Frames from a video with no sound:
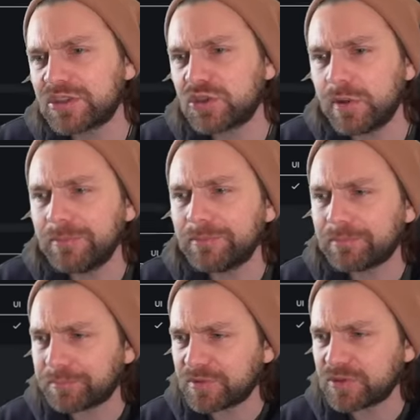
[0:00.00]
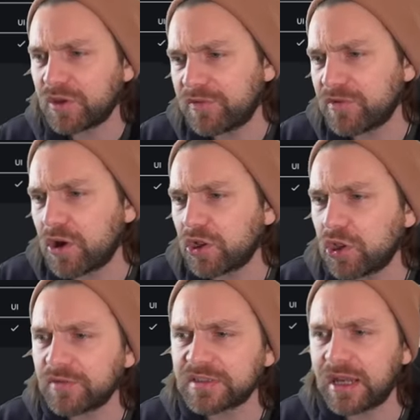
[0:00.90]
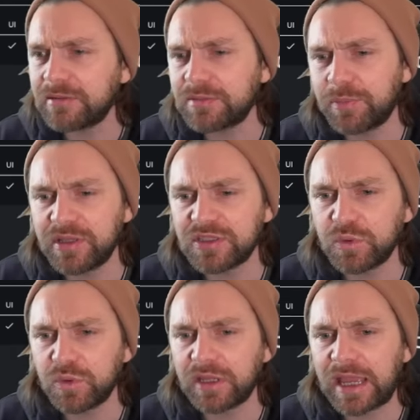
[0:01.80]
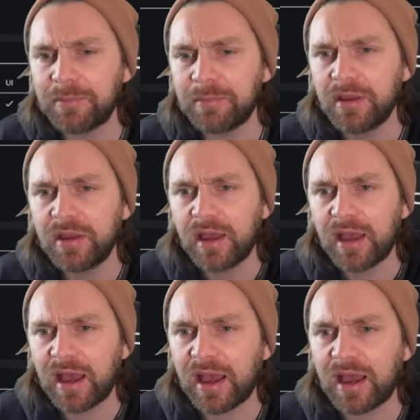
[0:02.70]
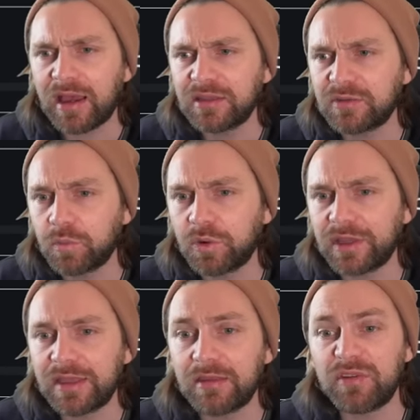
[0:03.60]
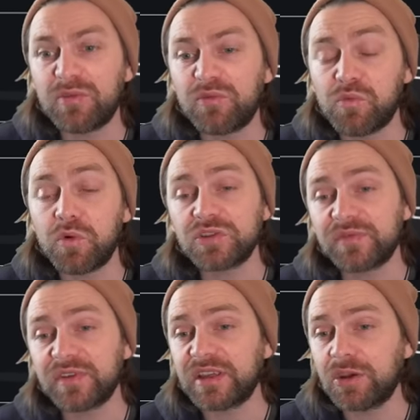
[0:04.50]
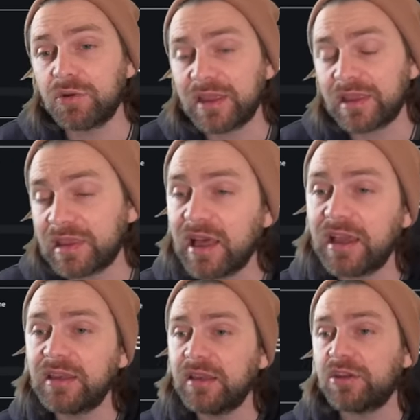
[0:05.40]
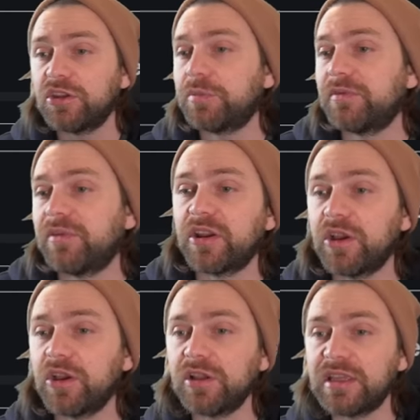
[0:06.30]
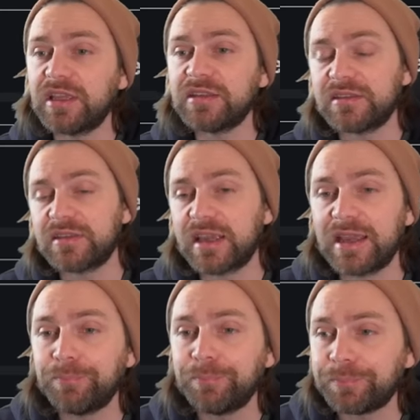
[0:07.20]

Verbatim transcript: to it. So if you've got a lot of time to put into a game and want to get the, reap the rewards of it, you know, down the line, you'll be very early into the game.